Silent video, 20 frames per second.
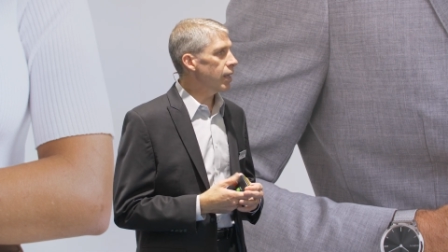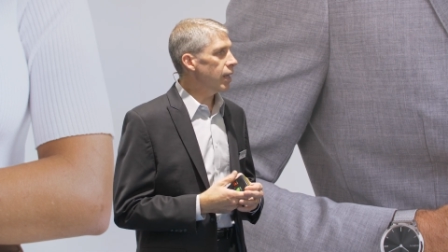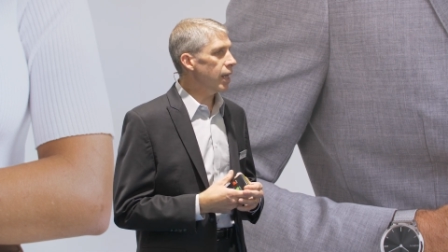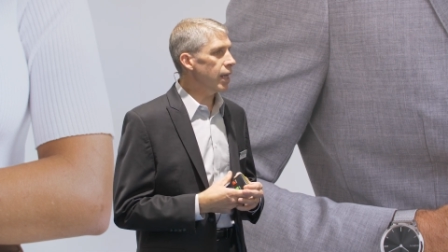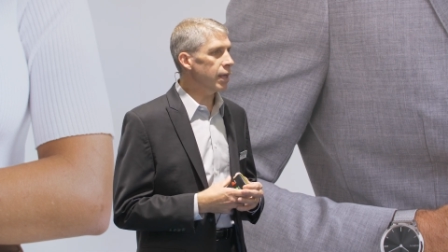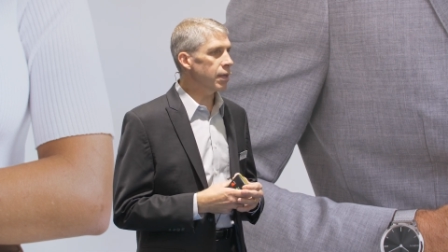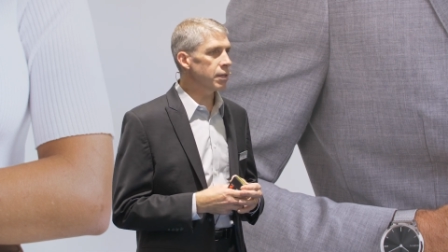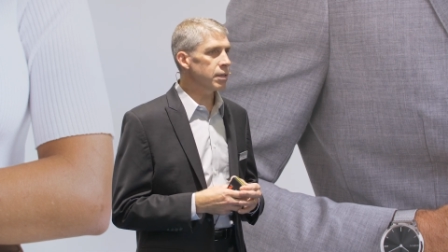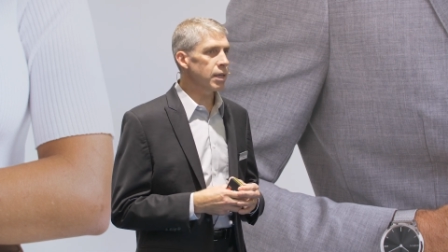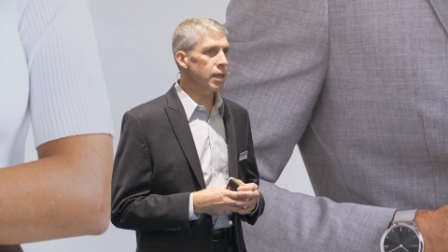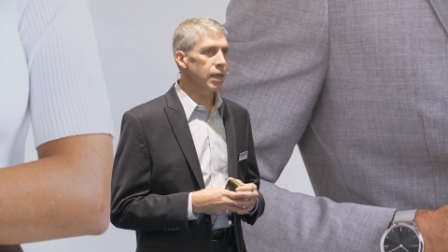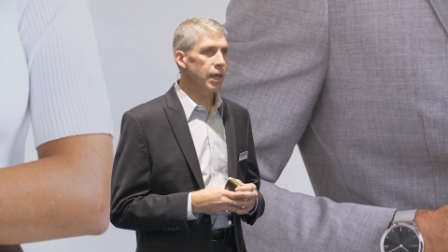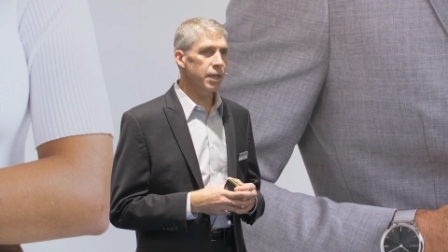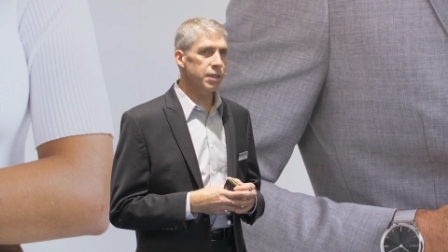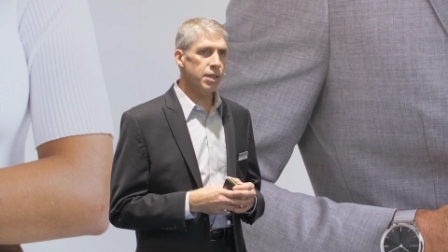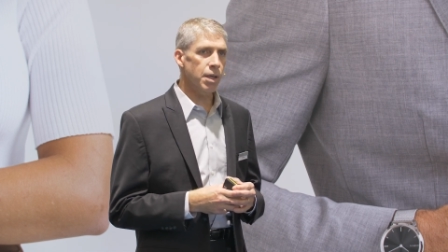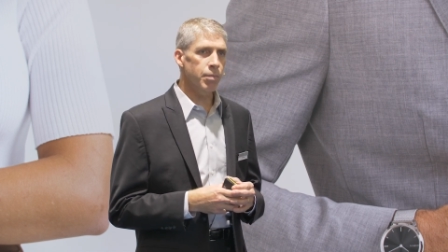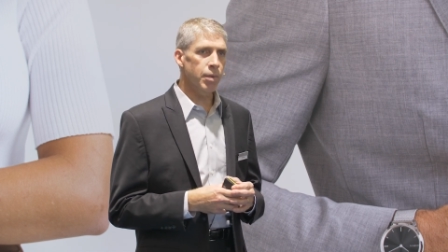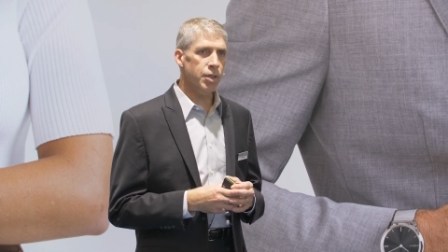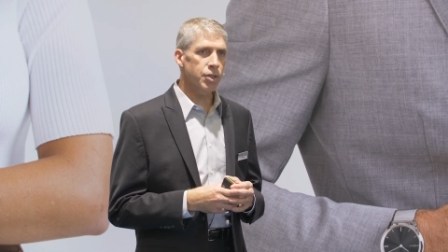And uh,
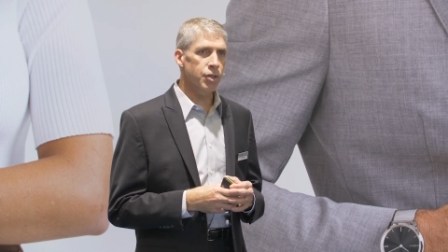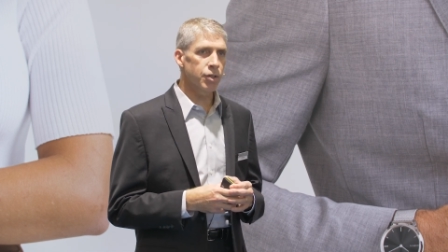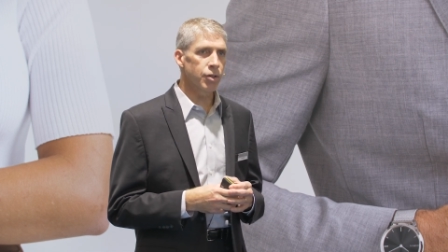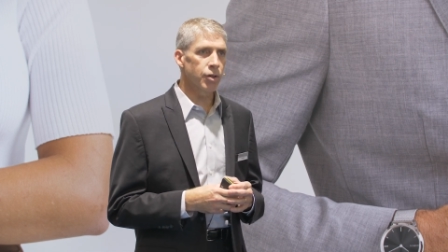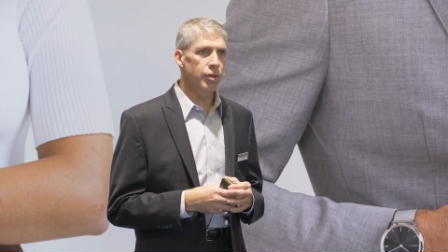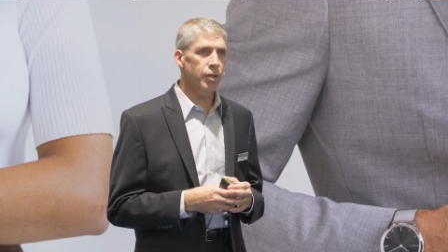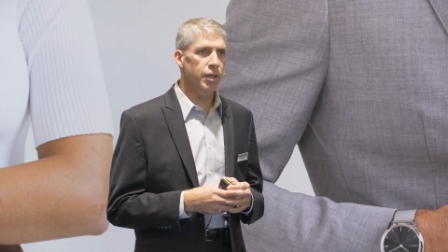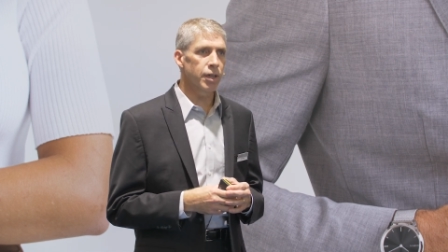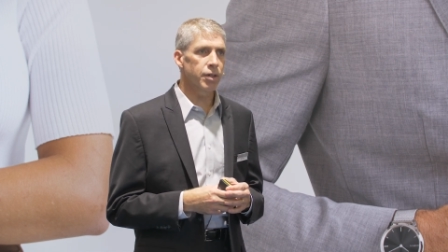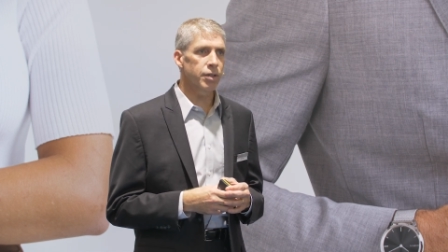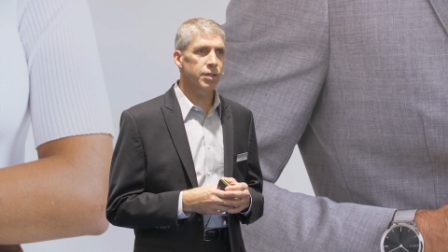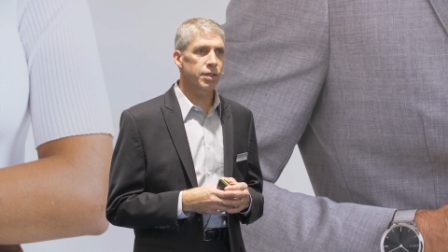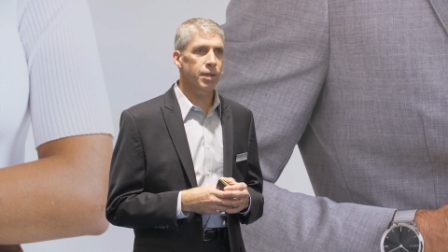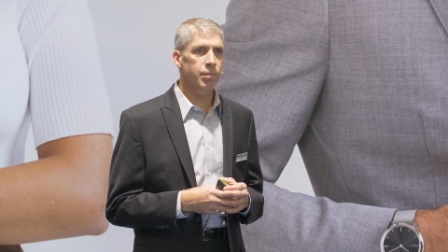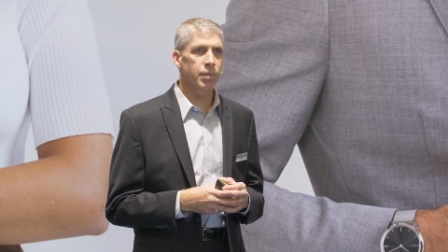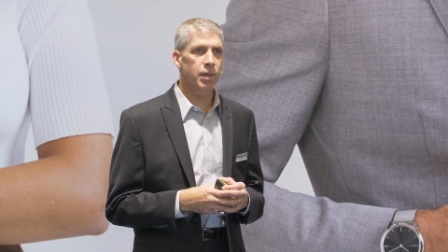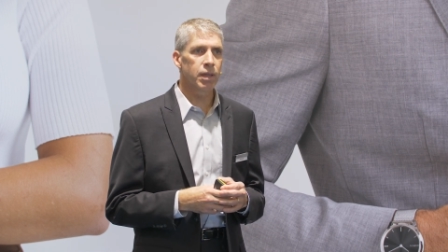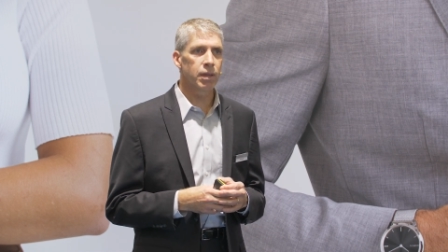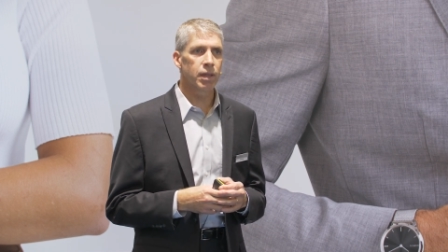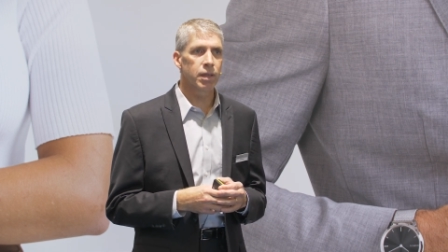as I mentioned earlier,
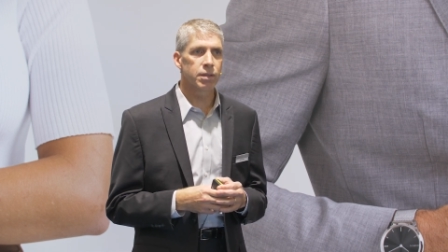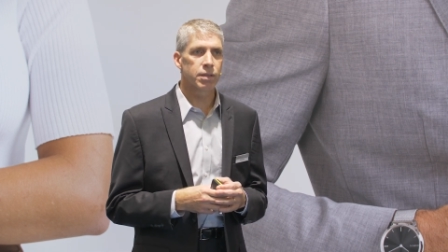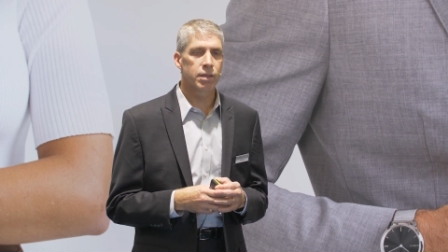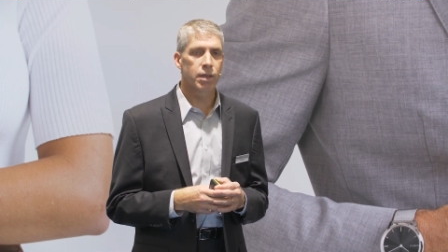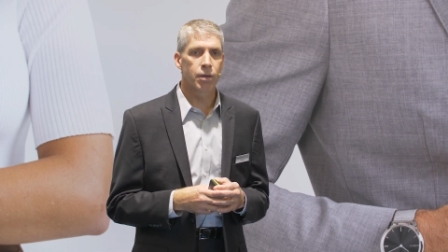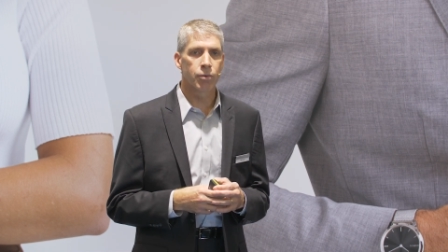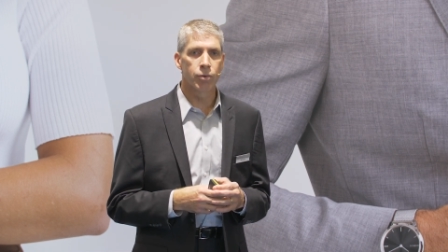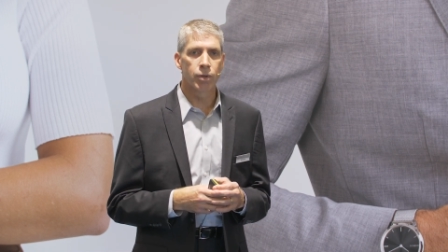something that's uh,